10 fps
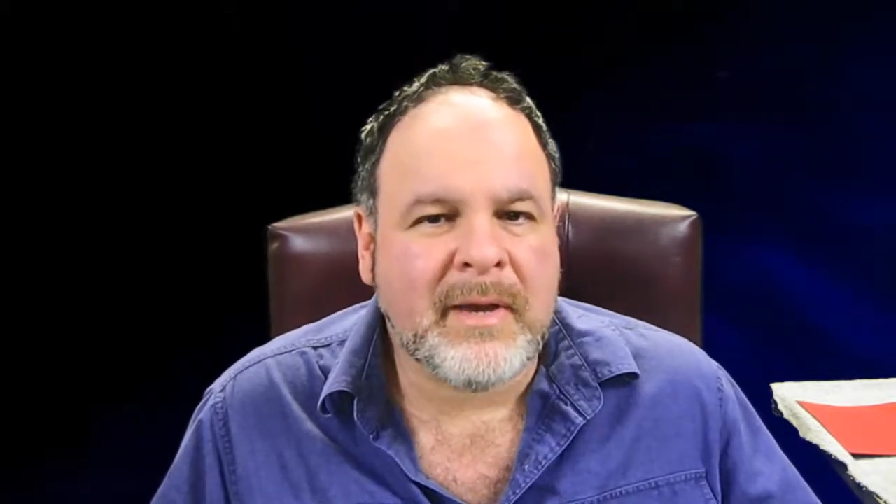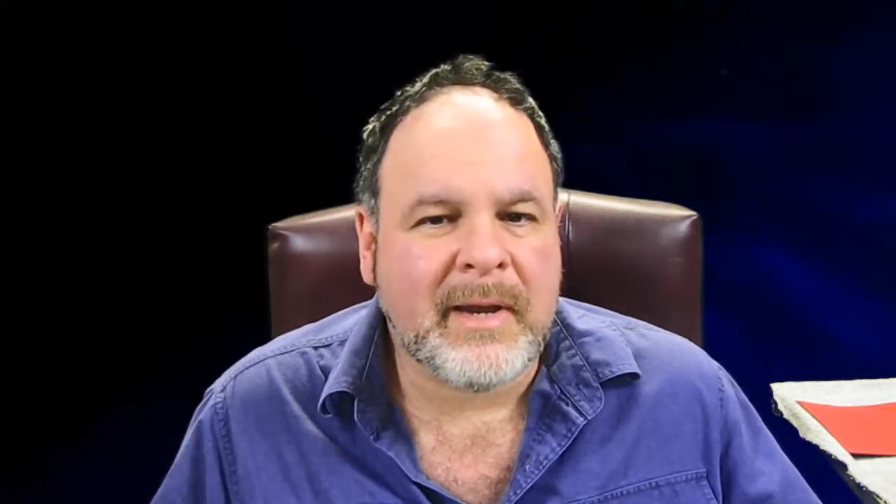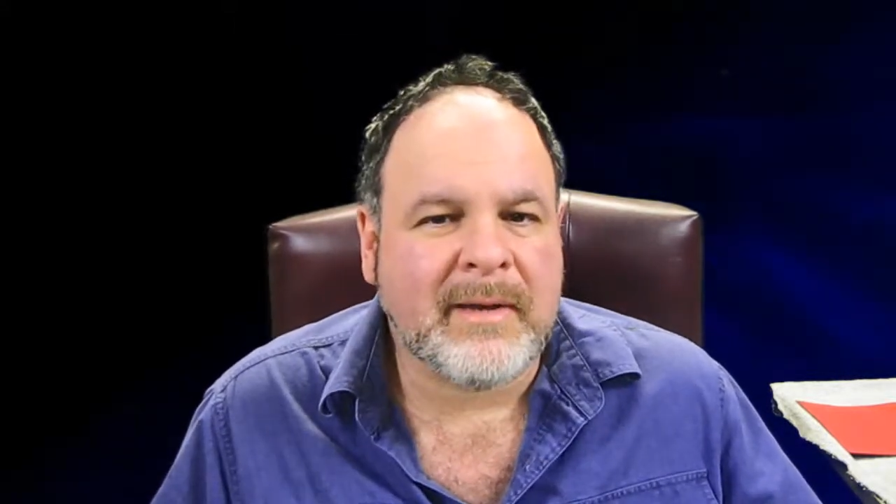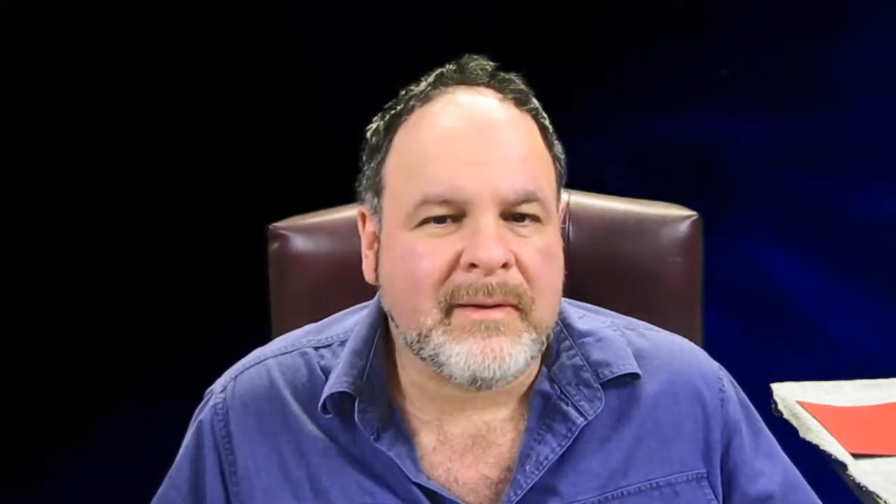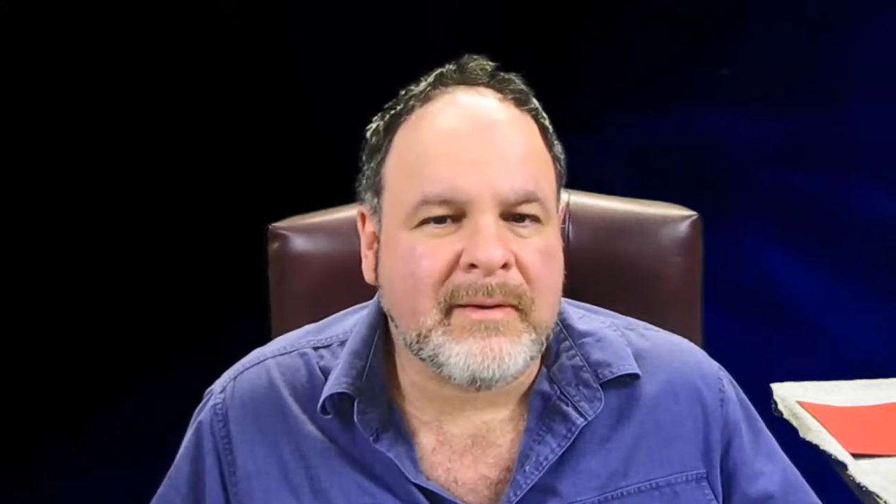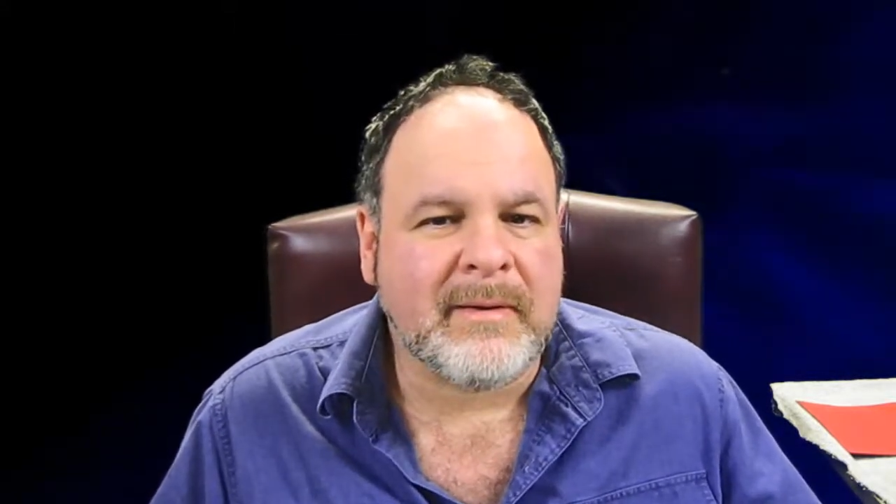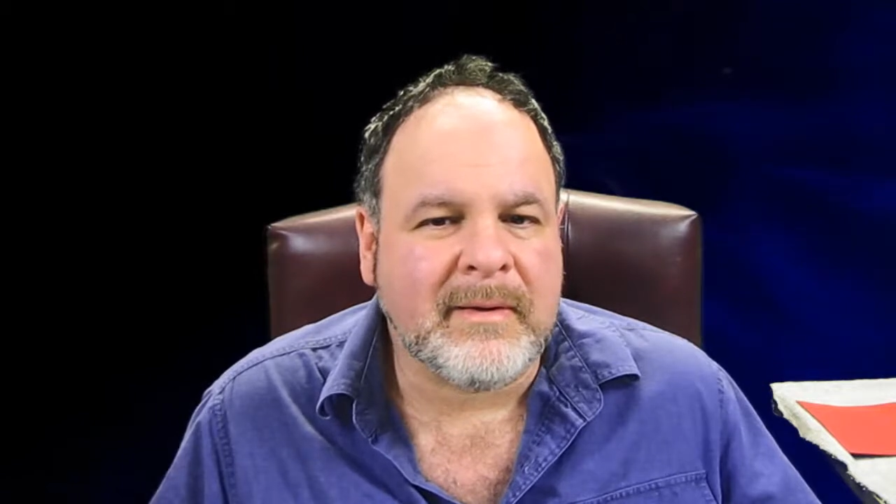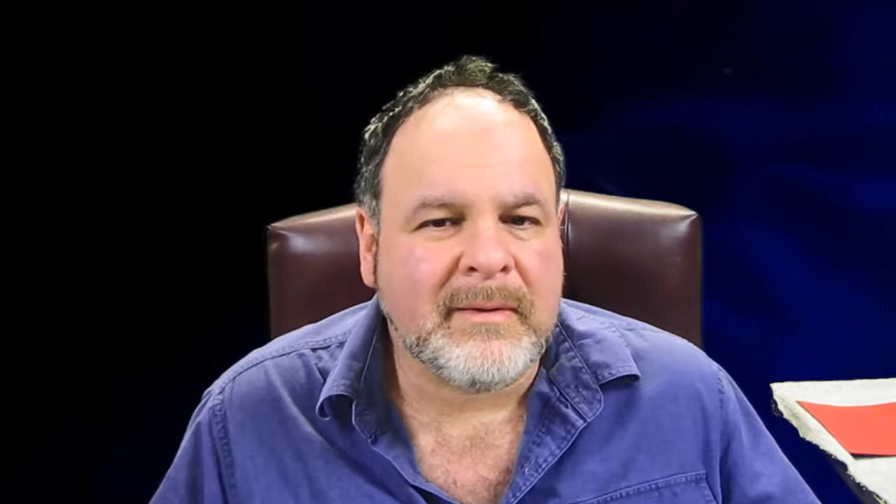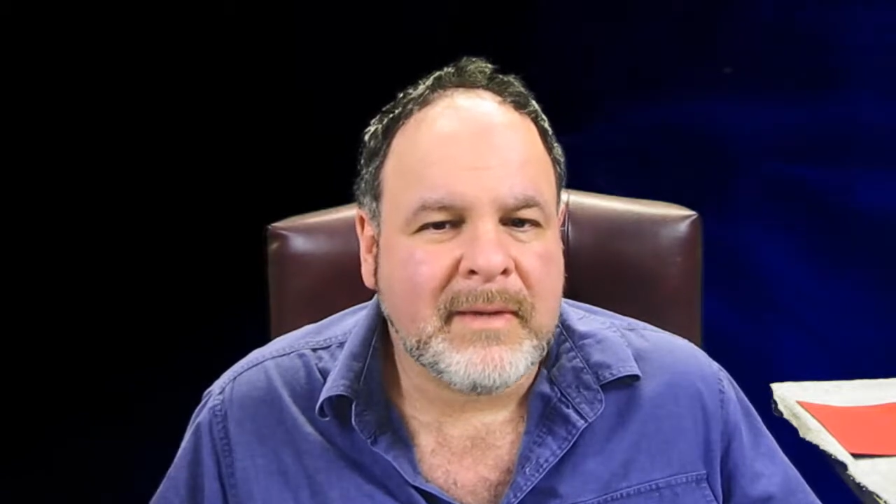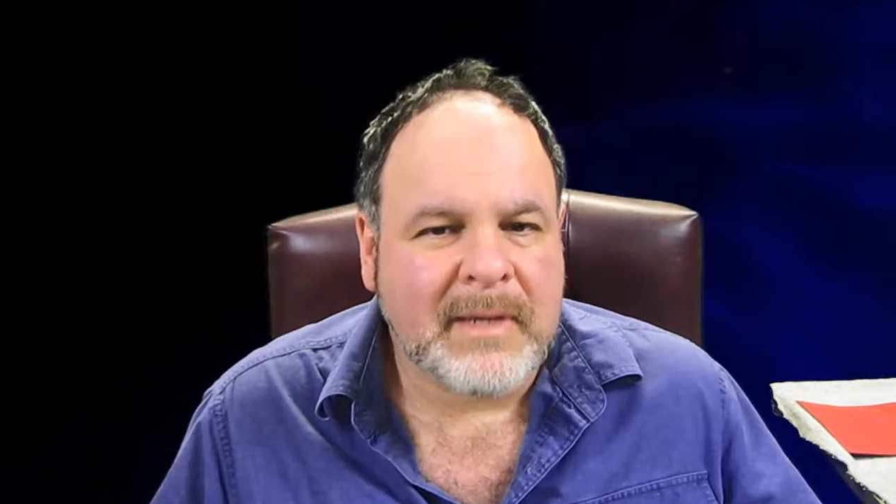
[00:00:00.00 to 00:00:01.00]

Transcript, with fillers: and